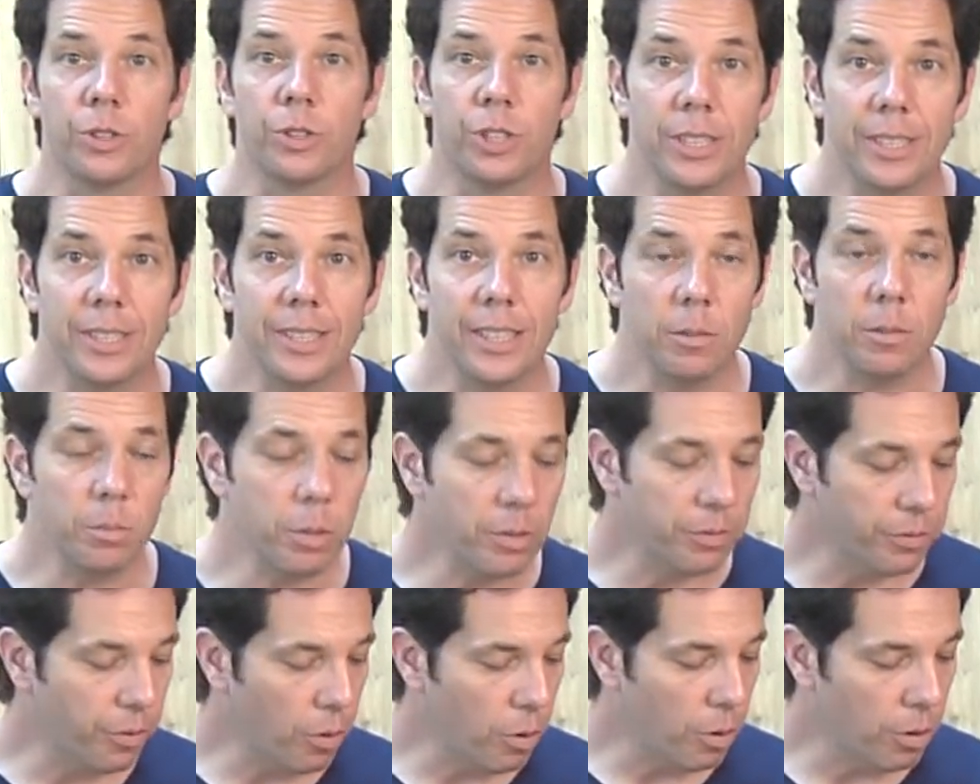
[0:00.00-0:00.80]
just like
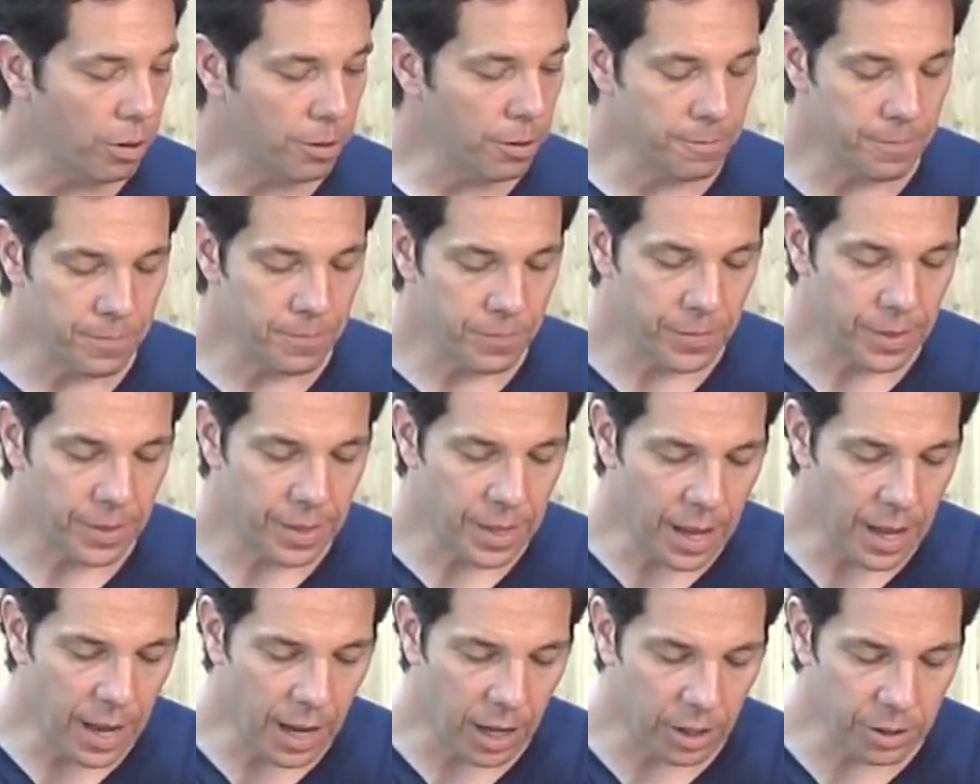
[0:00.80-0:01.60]
before,
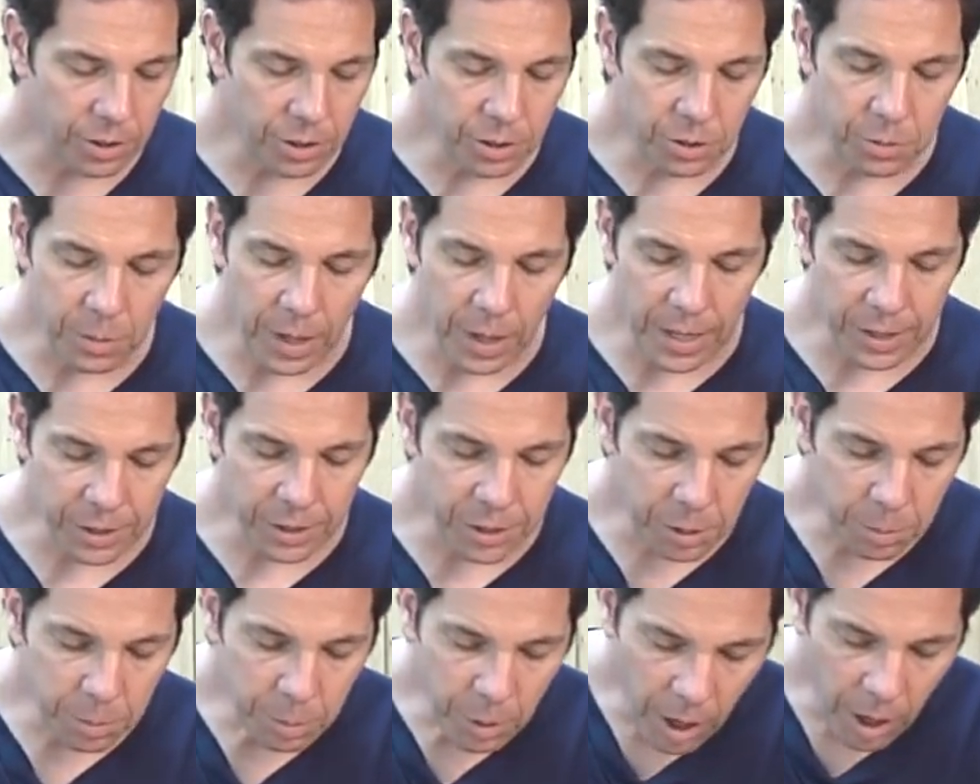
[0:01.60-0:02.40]
I'll use my
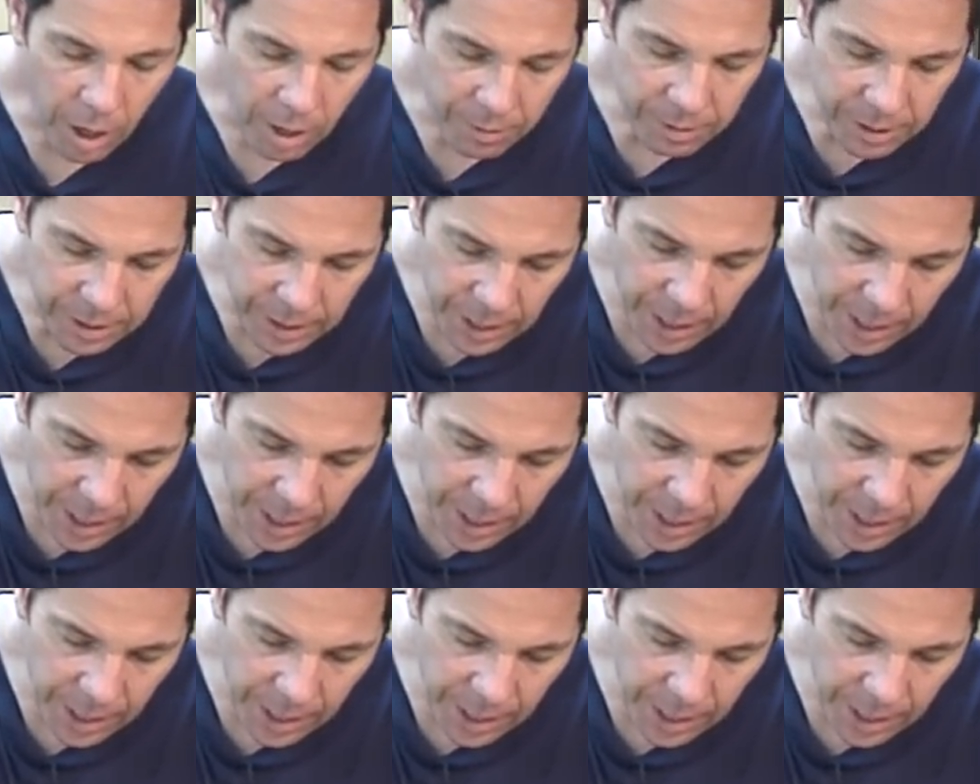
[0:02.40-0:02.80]
chip carving